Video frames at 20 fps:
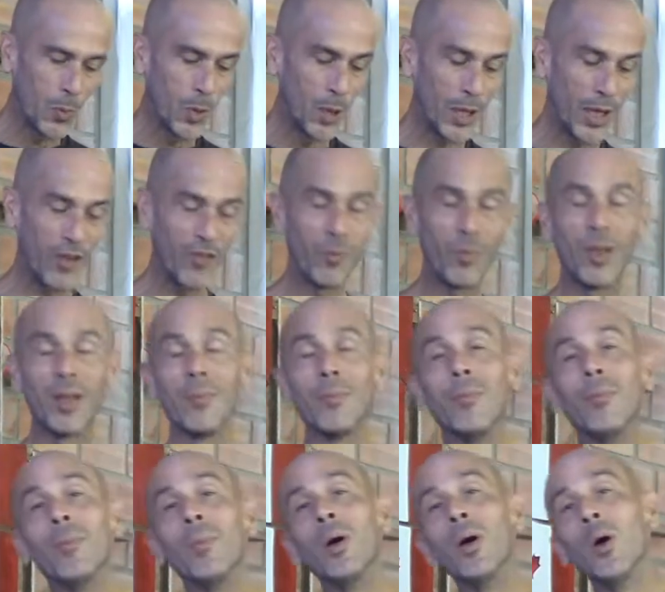have been
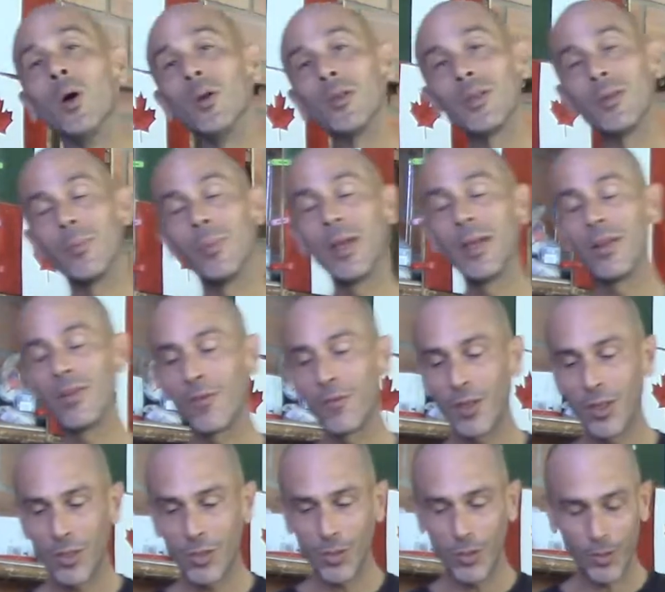most
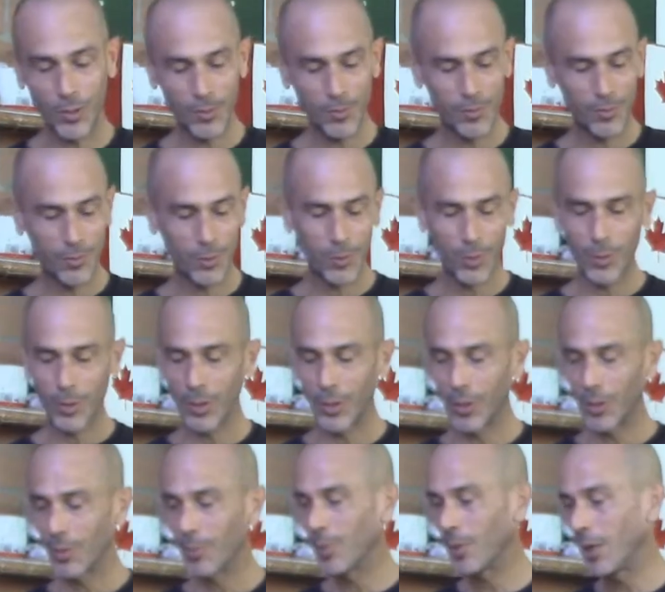beneficial for
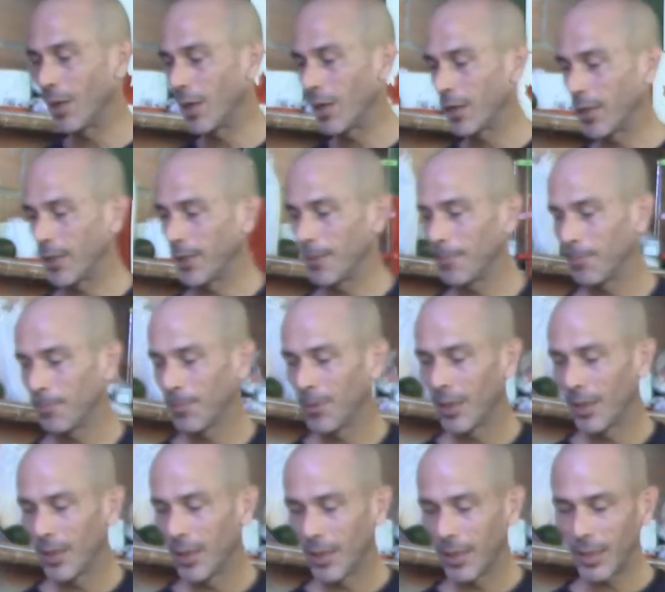your body
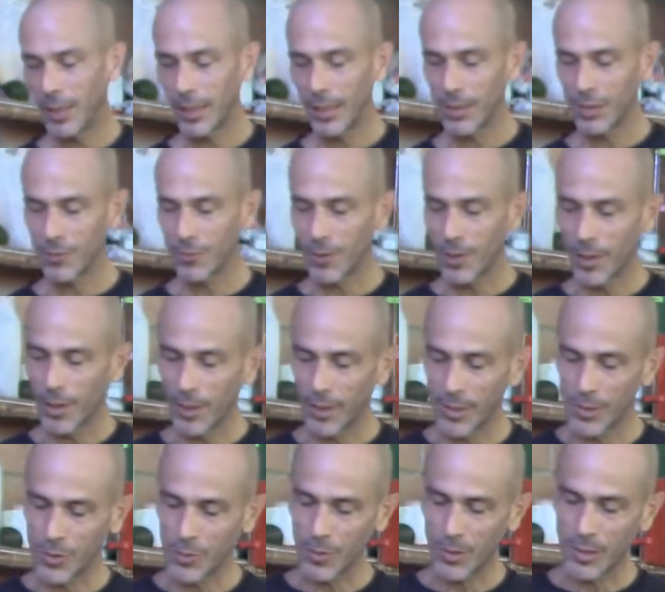as far
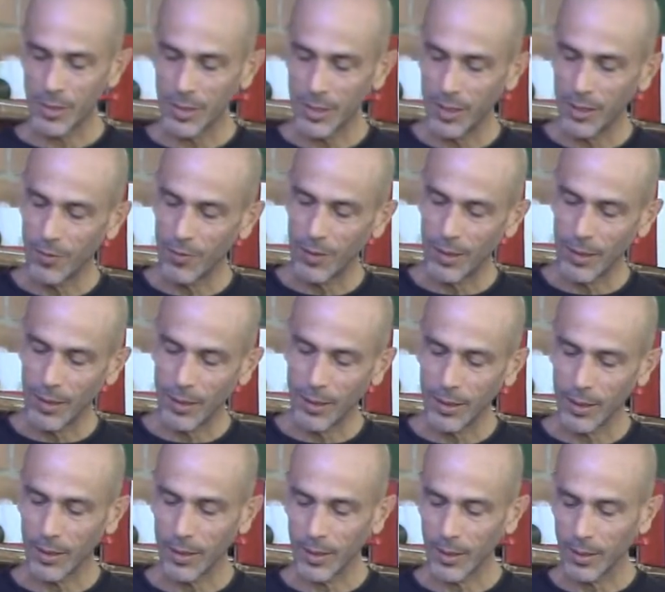as receiving
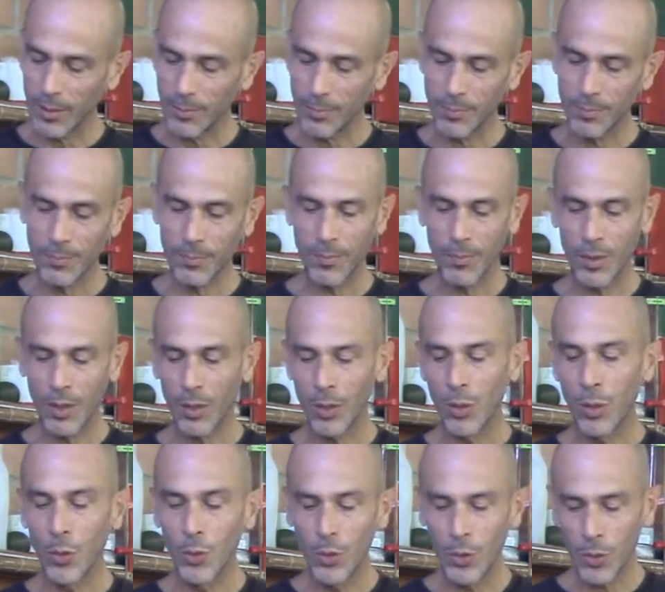the
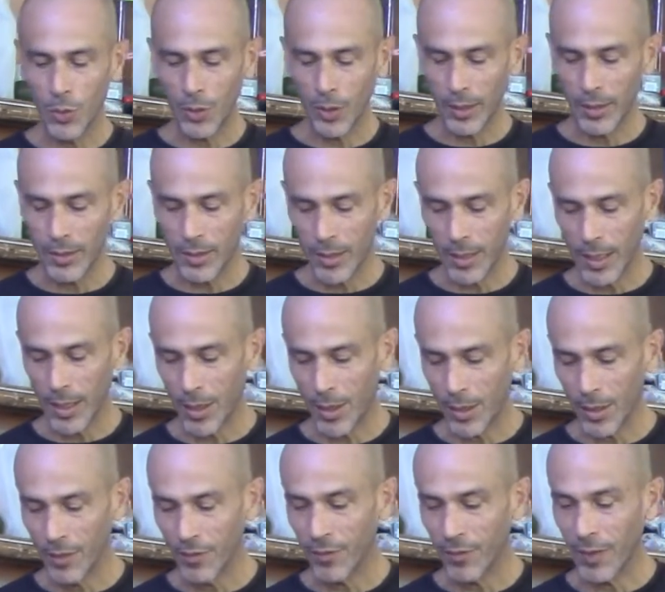nutrients that are
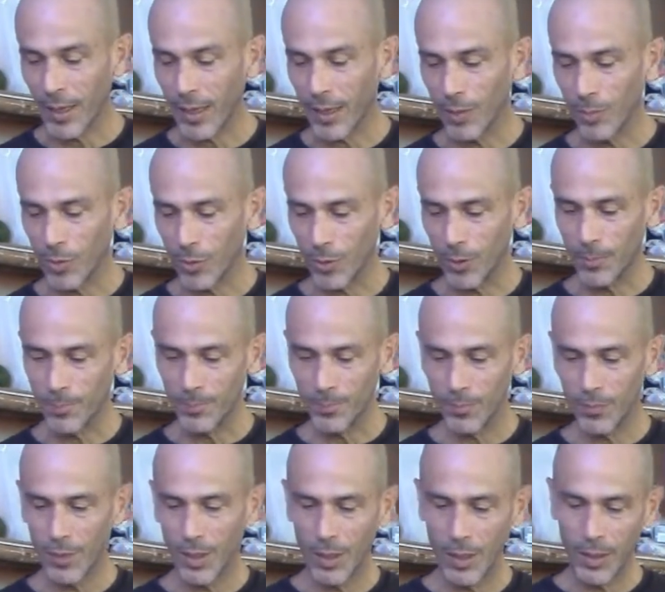available
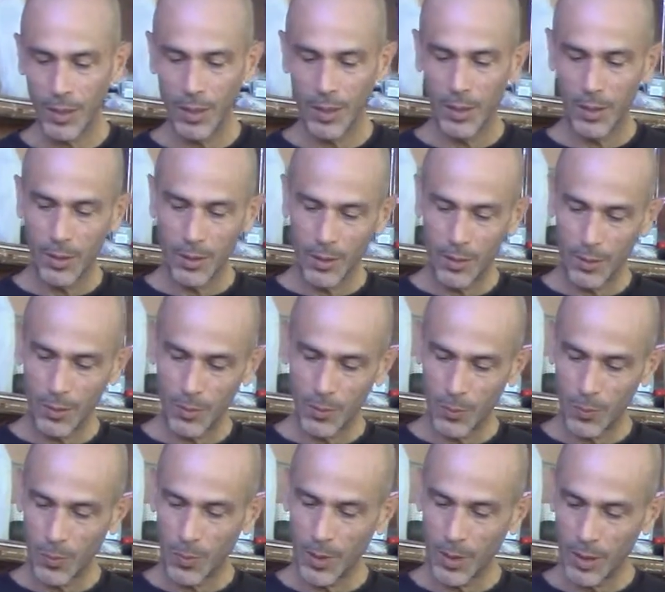
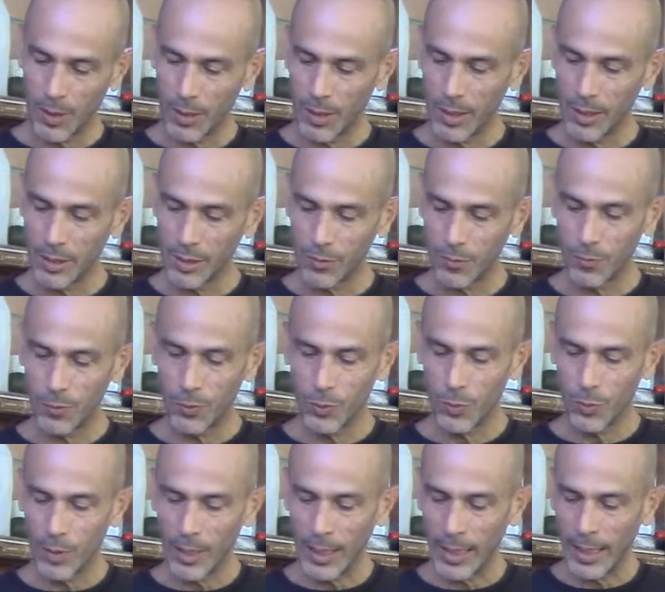with these
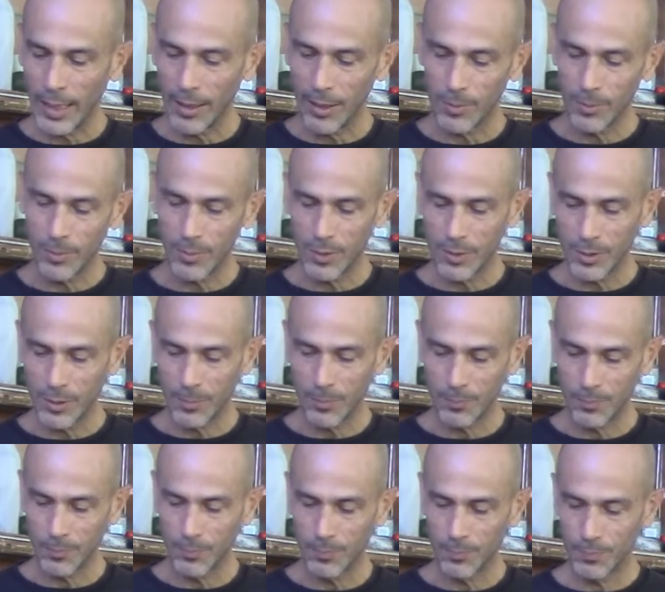food items.
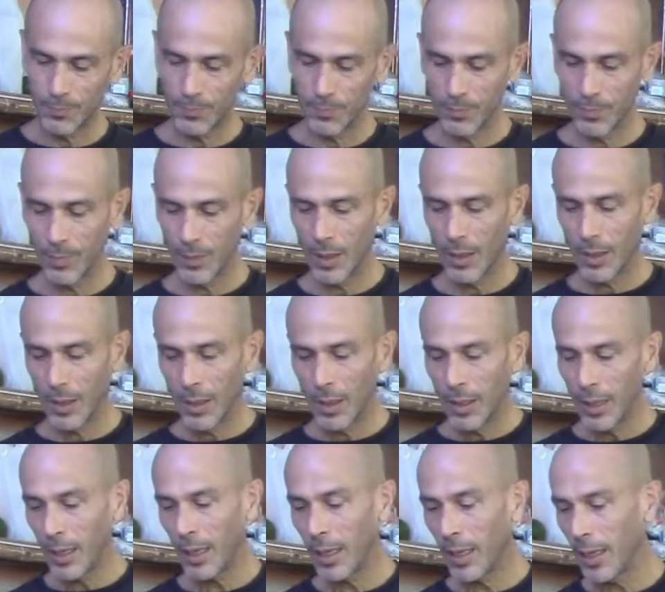
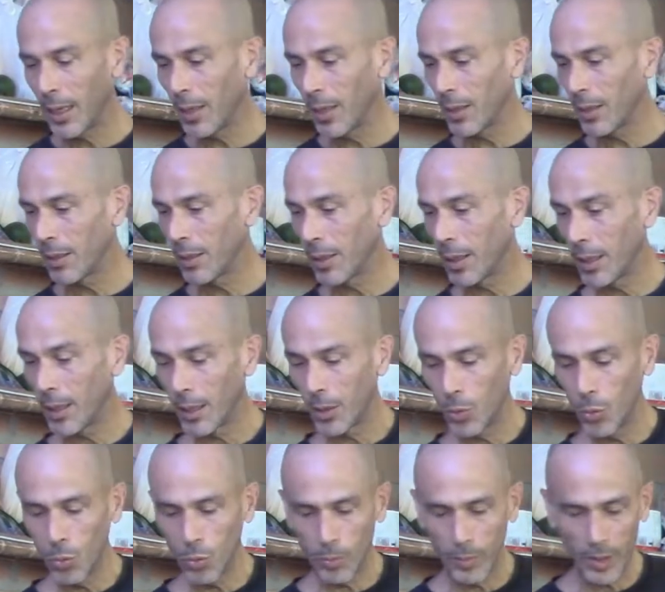And
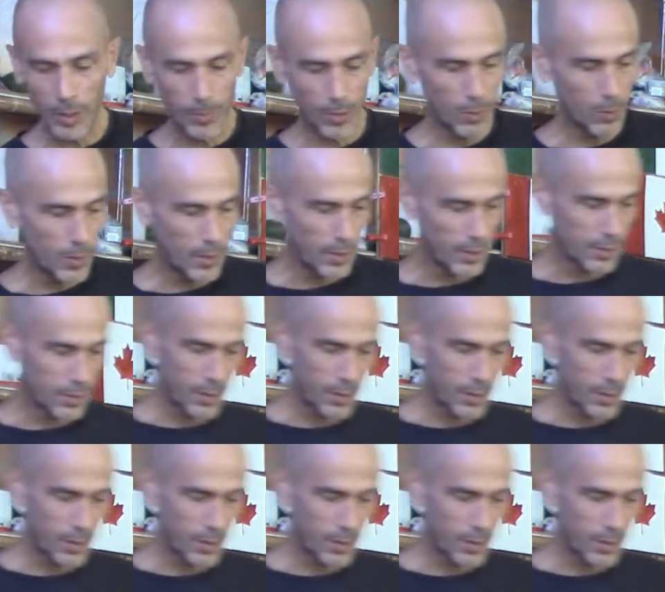maybe you want to see